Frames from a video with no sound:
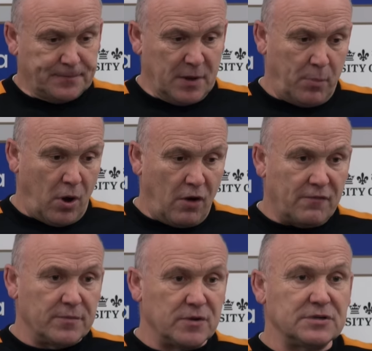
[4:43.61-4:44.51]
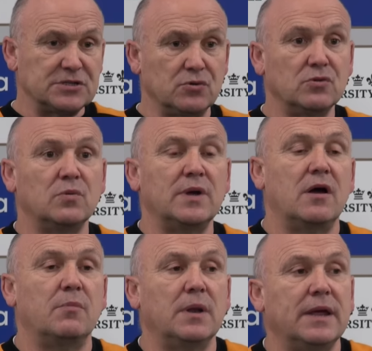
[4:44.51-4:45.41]
apart from the result, we
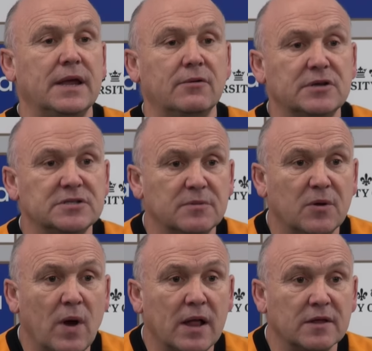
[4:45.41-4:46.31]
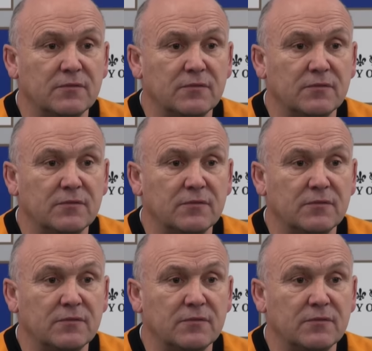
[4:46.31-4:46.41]
are playing reasonably well.